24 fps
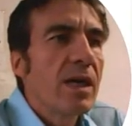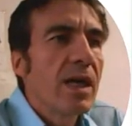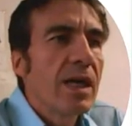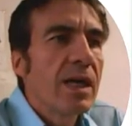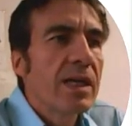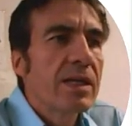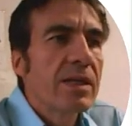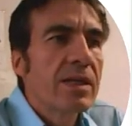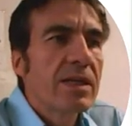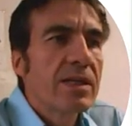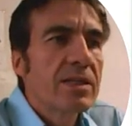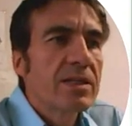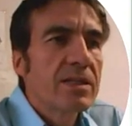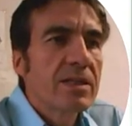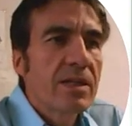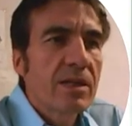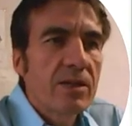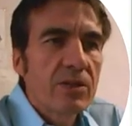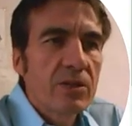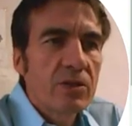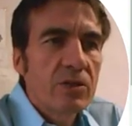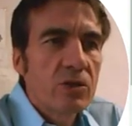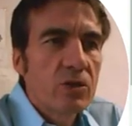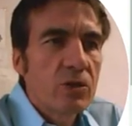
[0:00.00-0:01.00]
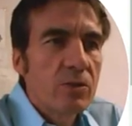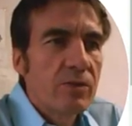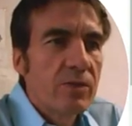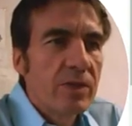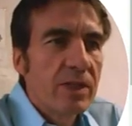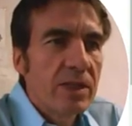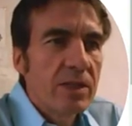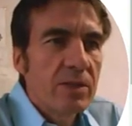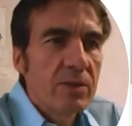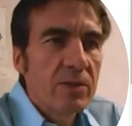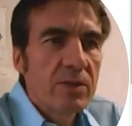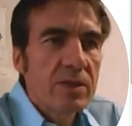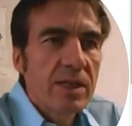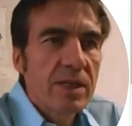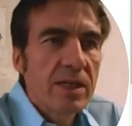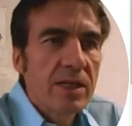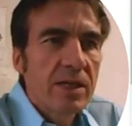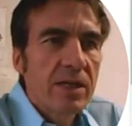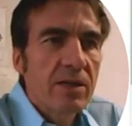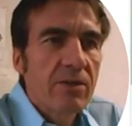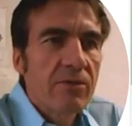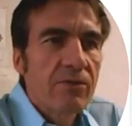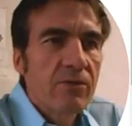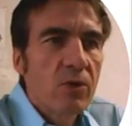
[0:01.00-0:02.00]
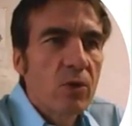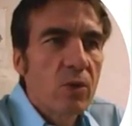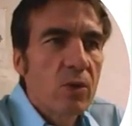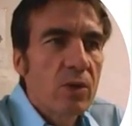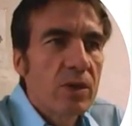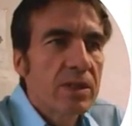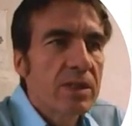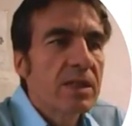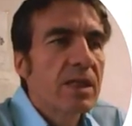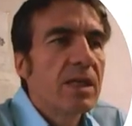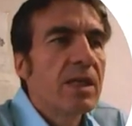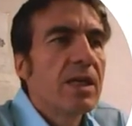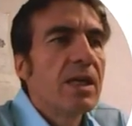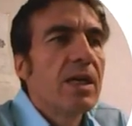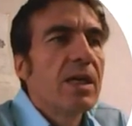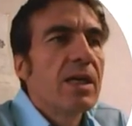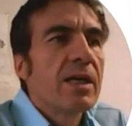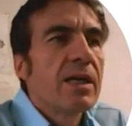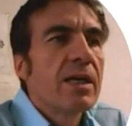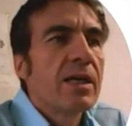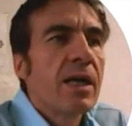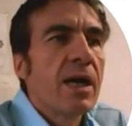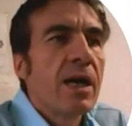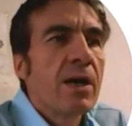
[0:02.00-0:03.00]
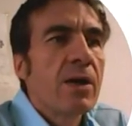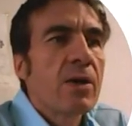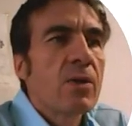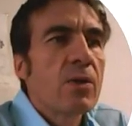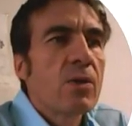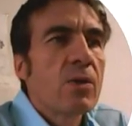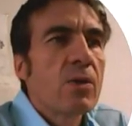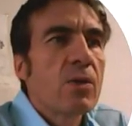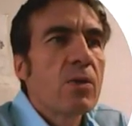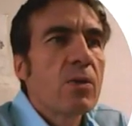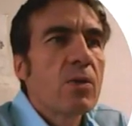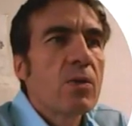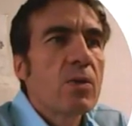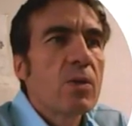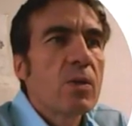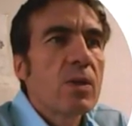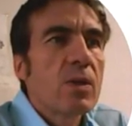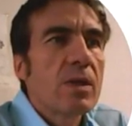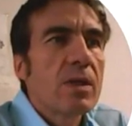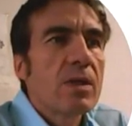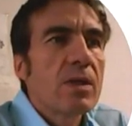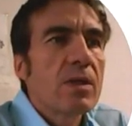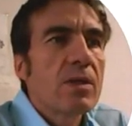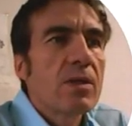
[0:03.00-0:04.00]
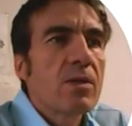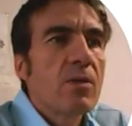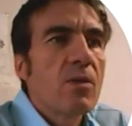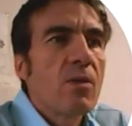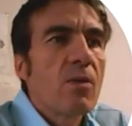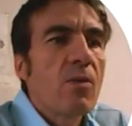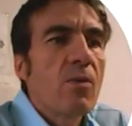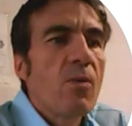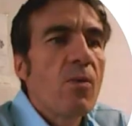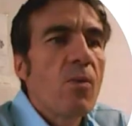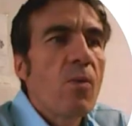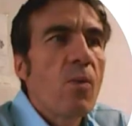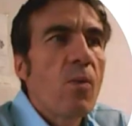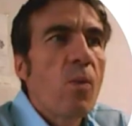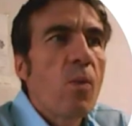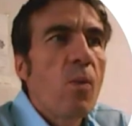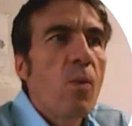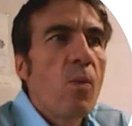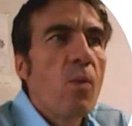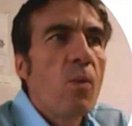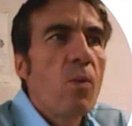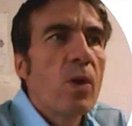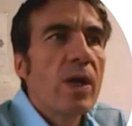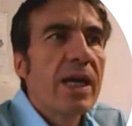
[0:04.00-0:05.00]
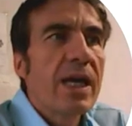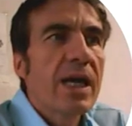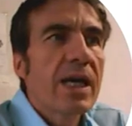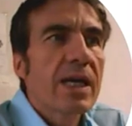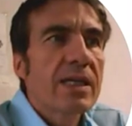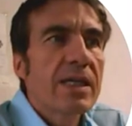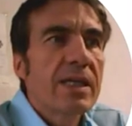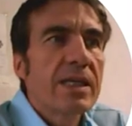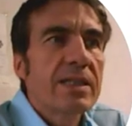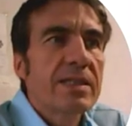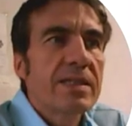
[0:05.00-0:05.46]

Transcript: there's our YouTube videos there, of course. Now, we had